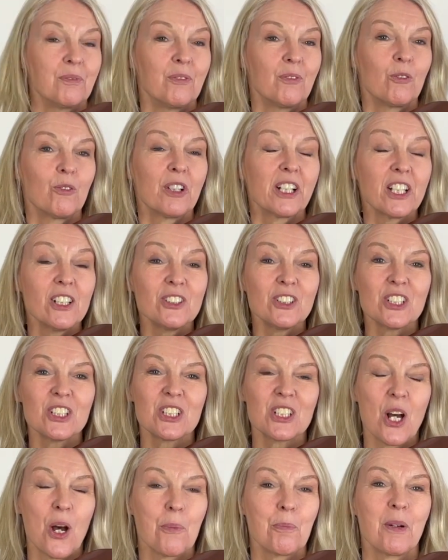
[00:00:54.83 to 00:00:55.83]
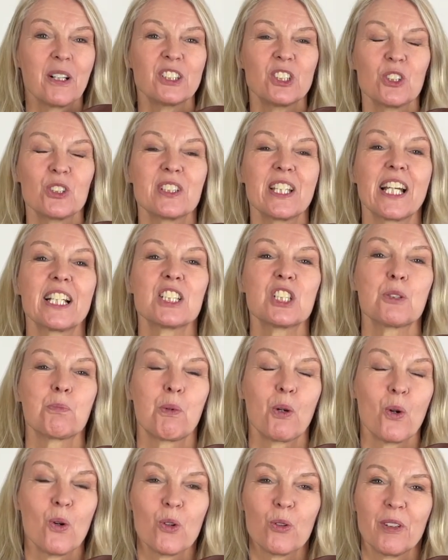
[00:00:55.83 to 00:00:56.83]
We're going to start by just
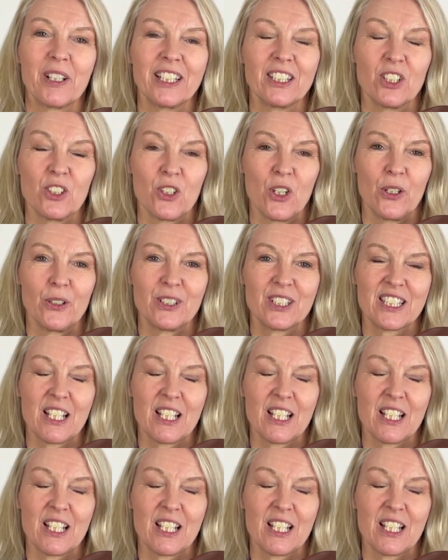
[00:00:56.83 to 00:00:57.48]
exploring the notes,